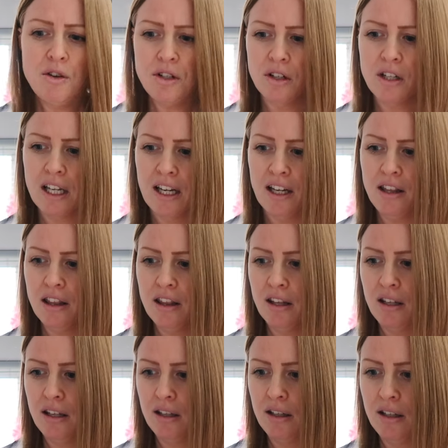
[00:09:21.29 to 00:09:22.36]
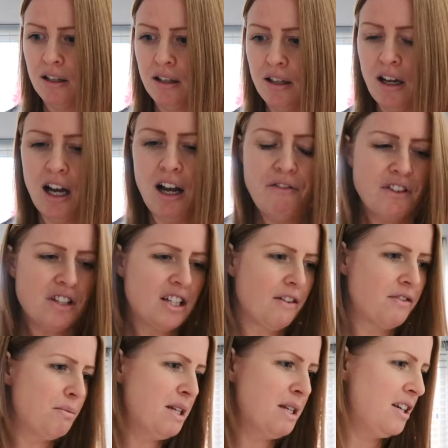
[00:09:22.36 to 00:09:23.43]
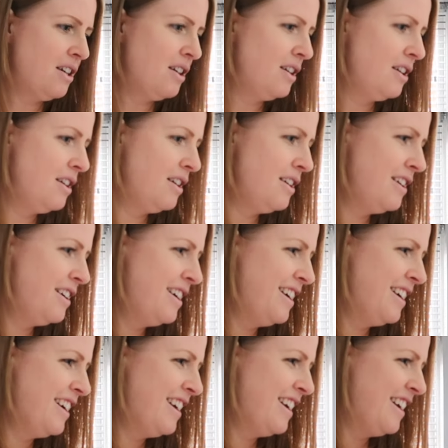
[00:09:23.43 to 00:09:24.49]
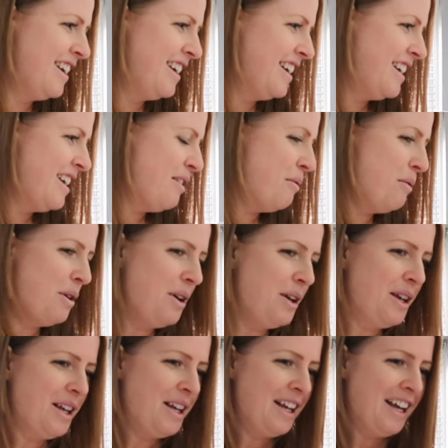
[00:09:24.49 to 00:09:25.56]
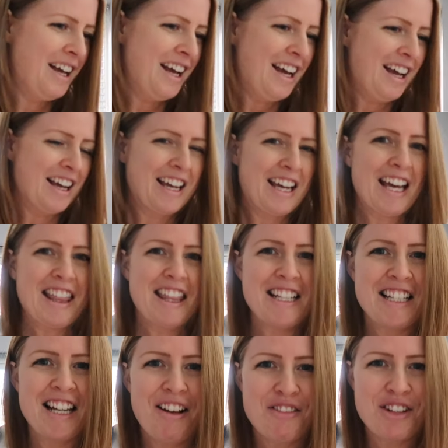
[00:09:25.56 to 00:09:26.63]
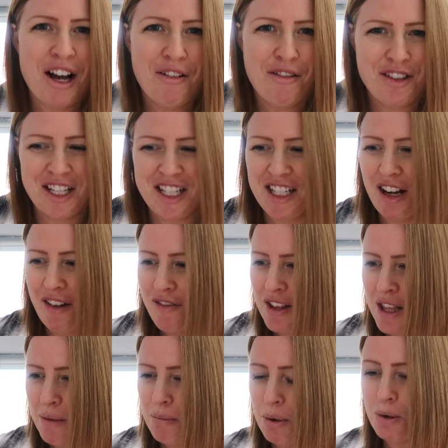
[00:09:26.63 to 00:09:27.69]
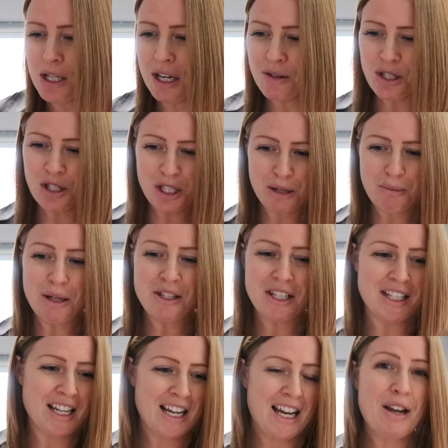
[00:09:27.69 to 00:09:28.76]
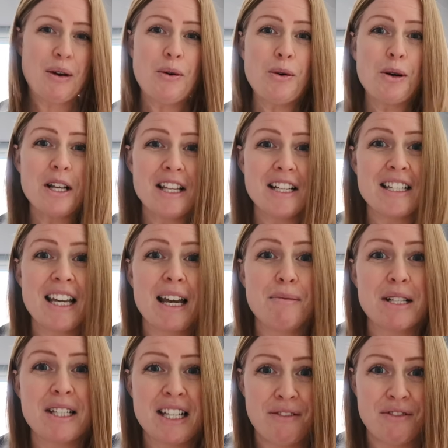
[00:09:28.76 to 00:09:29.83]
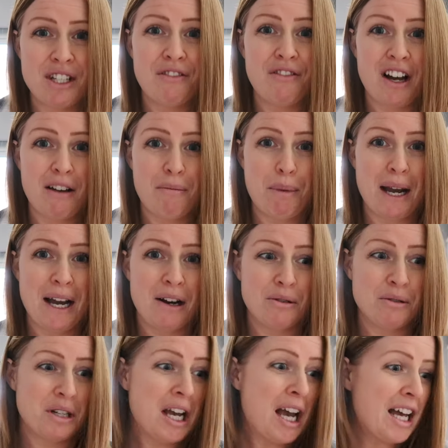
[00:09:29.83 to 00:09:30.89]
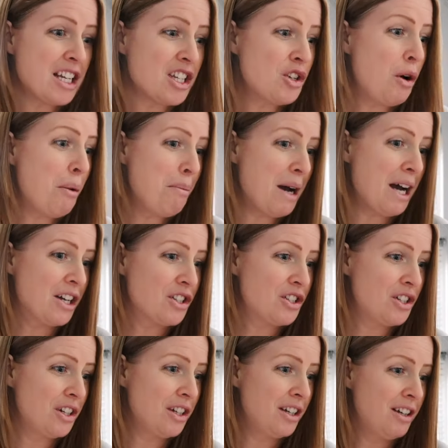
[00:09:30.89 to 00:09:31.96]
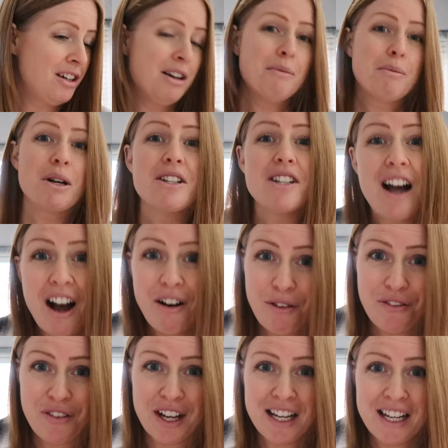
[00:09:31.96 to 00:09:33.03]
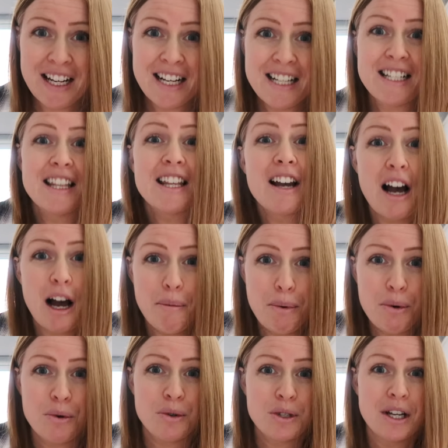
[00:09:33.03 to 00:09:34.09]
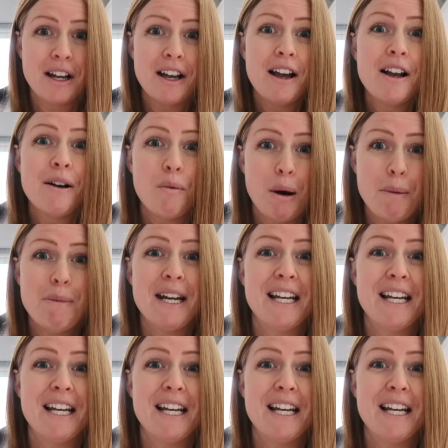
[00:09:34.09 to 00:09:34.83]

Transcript: Hold on, Geth. Half the stuff's missing. Say, Gethin's left half of the stuff in the boot. I was just about to say, all of this came to £75 and it's not much because half of it is in the car boot. One